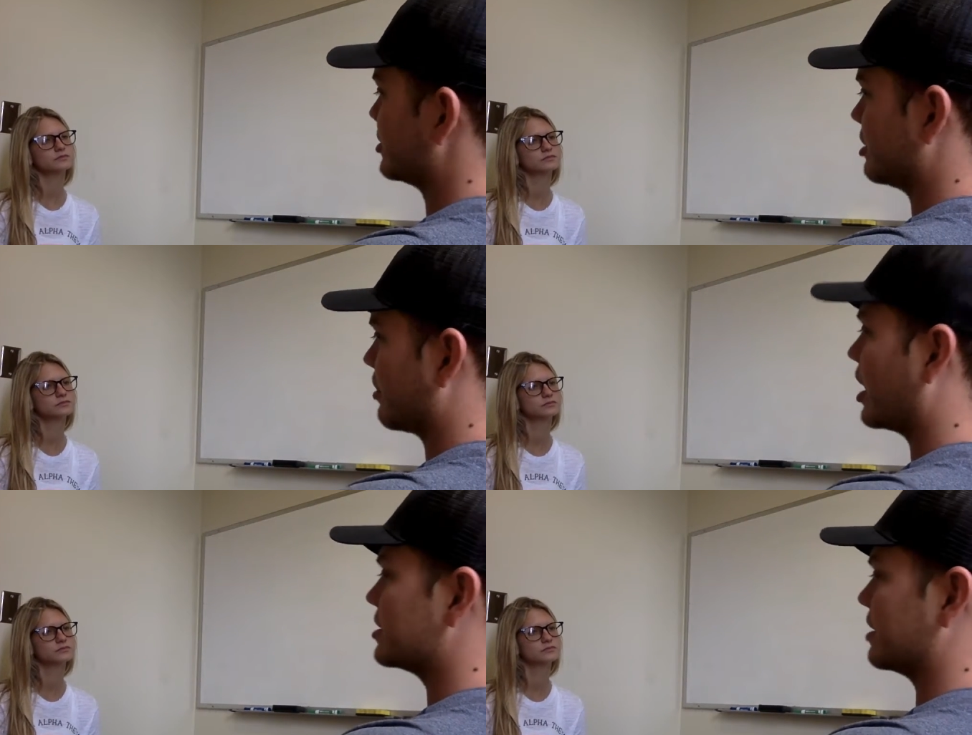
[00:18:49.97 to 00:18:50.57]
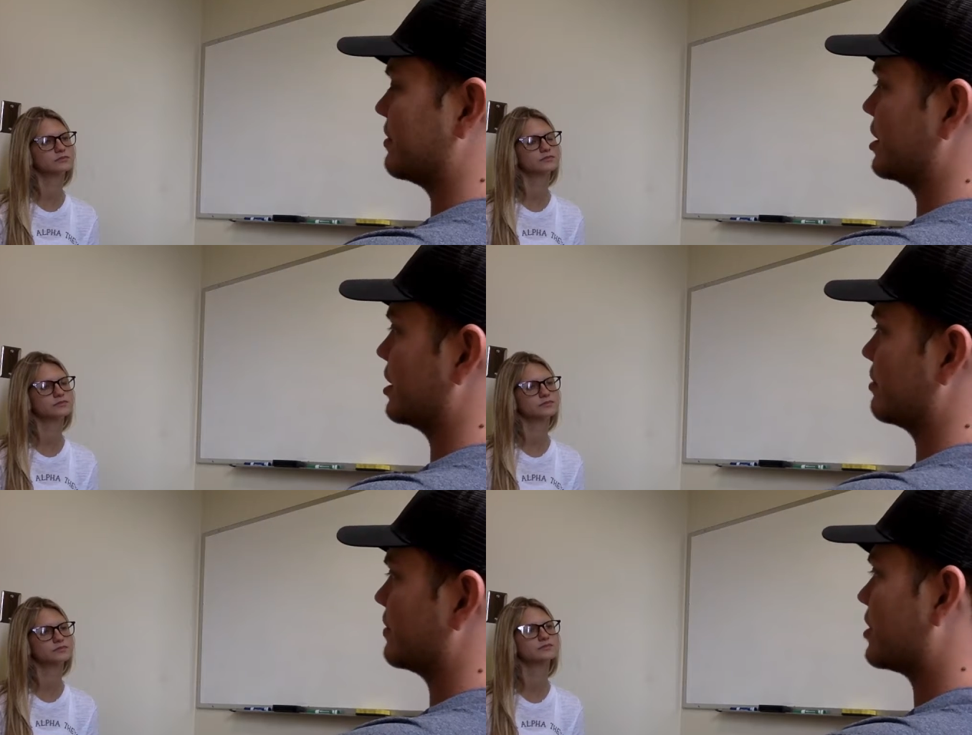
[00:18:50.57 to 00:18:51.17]
Speaker 1: summarize everything
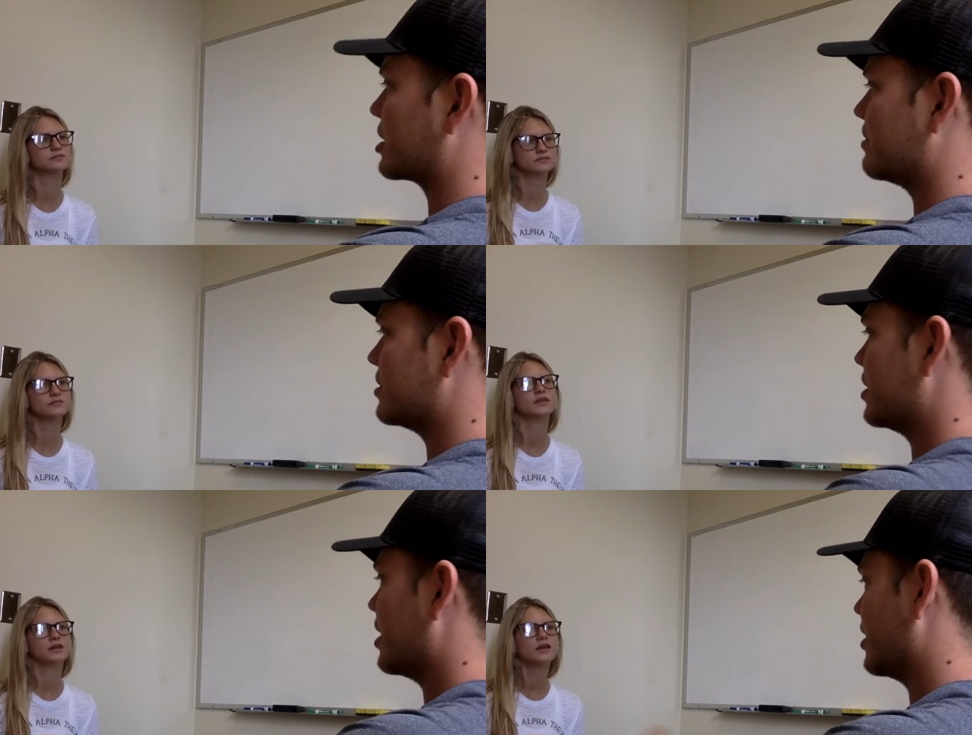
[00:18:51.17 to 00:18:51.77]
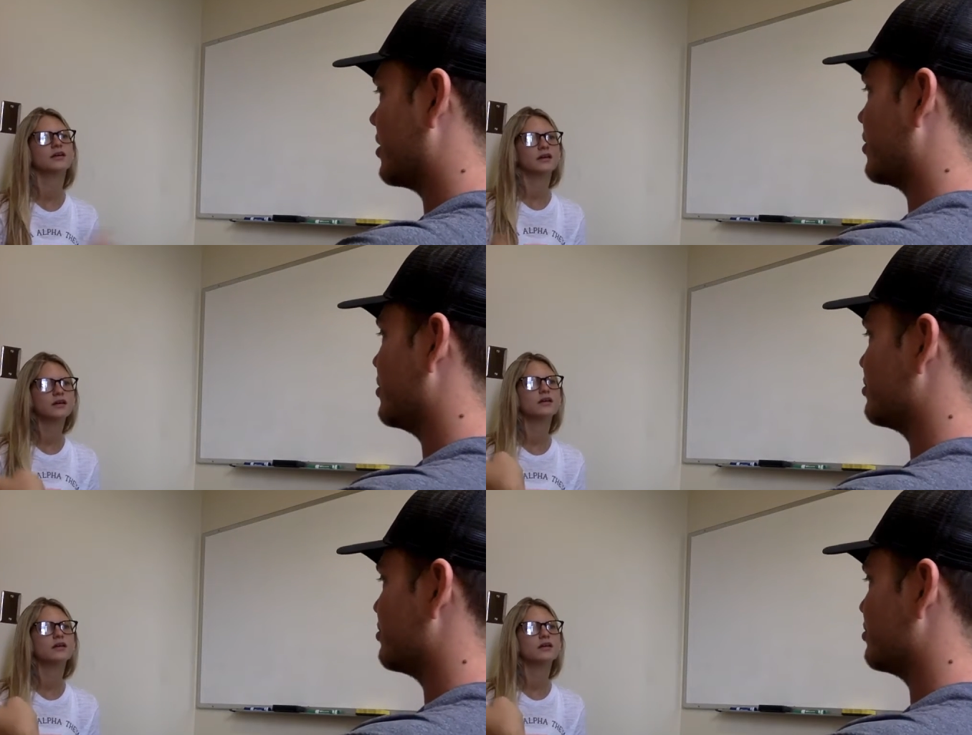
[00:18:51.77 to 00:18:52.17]
we've talked about today and your goals